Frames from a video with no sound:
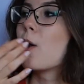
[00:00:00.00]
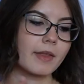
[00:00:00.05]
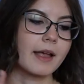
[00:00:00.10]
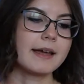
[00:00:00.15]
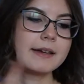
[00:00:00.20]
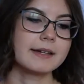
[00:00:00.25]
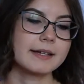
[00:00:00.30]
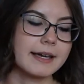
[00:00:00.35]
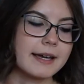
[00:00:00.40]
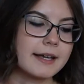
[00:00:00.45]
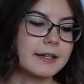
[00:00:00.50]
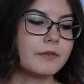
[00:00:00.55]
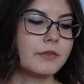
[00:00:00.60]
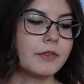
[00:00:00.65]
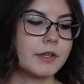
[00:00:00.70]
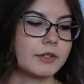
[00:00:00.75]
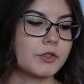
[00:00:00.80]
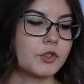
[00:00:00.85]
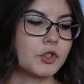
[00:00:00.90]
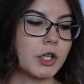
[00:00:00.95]
And again,
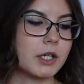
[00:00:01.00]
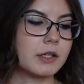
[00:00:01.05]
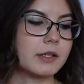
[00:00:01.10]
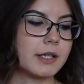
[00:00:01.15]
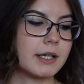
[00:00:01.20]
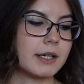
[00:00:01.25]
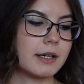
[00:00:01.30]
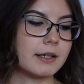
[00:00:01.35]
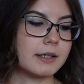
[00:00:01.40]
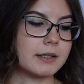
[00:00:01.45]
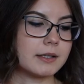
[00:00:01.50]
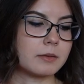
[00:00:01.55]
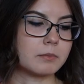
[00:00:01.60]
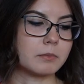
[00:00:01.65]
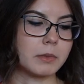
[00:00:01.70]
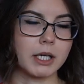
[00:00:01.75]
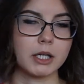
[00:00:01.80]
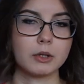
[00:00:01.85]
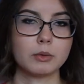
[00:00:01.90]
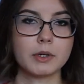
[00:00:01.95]
this jelly isn't
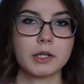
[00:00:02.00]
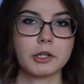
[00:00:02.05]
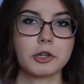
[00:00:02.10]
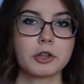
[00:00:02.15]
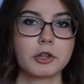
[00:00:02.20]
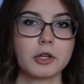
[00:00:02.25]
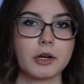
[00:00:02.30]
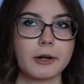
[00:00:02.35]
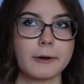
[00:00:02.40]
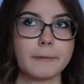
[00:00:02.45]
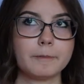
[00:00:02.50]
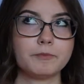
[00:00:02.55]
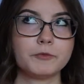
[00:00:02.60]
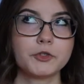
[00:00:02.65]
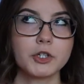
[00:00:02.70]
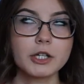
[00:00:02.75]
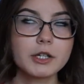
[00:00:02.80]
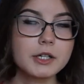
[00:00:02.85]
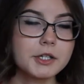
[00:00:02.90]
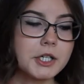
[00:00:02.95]
made with
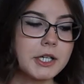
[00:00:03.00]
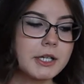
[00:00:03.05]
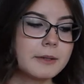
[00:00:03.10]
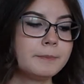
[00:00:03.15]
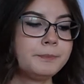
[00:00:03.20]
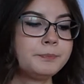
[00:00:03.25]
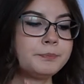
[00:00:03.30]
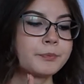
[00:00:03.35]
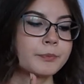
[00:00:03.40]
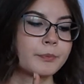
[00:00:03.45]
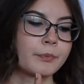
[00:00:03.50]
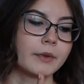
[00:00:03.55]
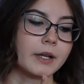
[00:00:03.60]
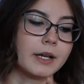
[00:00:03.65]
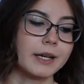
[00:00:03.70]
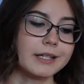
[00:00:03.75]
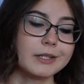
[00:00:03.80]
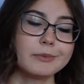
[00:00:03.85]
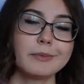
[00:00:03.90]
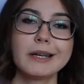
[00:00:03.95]
gelatin.
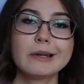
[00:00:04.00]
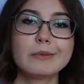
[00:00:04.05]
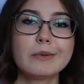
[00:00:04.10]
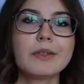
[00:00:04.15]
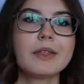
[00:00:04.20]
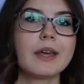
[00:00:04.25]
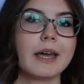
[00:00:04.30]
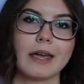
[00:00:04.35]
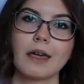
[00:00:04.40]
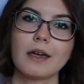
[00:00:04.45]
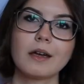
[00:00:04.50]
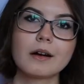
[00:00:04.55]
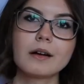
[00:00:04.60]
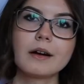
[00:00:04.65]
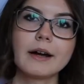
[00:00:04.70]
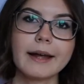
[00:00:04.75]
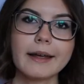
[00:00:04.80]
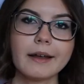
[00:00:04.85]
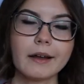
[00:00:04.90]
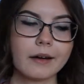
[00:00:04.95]
It's made with
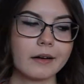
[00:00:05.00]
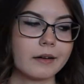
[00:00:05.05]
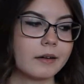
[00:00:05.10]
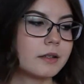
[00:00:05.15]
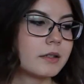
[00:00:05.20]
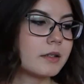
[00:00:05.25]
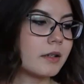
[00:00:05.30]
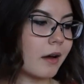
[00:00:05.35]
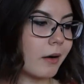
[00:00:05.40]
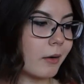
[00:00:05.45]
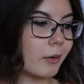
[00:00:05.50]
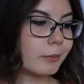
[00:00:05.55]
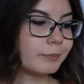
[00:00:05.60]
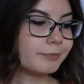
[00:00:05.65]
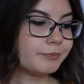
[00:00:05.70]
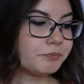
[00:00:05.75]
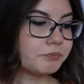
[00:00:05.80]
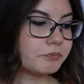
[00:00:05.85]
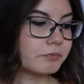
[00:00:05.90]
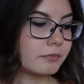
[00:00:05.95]
agar-agar. So,
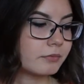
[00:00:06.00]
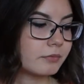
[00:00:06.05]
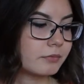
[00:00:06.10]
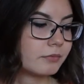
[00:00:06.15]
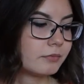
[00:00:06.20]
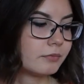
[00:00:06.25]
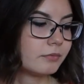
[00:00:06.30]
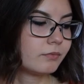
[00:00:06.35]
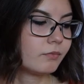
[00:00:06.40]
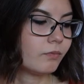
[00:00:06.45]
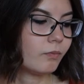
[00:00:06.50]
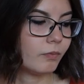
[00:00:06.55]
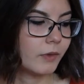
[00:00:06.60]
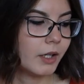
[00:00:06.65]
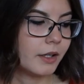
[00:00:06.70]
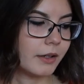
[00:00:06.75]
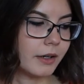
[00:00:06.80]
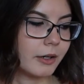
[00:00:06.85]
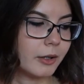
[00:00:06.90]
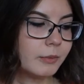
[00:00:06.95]

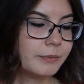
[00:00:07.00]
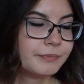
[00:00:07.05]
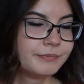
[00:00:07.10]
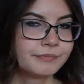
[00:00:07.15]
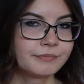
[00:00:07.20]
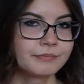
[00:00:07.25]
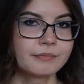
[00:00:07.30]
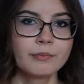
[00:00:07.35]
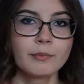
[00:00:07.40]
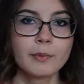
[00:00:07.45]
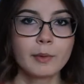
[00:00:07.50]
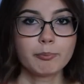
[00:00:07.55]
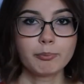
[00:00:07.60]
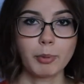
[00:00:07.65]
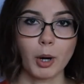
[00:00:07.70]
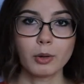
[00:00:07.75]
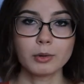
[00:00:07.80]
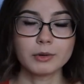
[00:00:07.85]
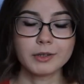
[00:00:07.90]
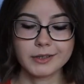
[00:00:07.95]
you know,
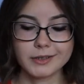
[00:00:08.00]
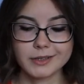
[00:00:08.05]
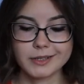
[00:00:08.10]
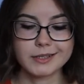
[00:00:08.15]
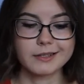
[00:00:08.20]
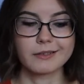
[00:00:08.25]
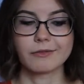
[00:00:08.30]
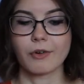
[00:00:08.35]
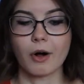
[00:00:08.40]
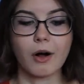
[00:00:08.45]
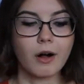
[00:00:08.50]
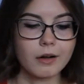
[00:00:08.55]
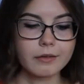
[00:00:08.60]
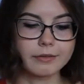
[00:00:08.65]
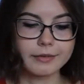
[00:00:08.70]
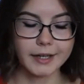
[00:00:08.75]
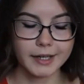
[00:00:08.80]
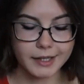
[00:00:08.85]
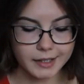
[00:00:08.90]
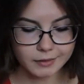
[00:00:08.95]
Poland is
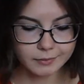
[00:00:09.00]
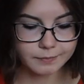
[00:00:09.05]
evolving.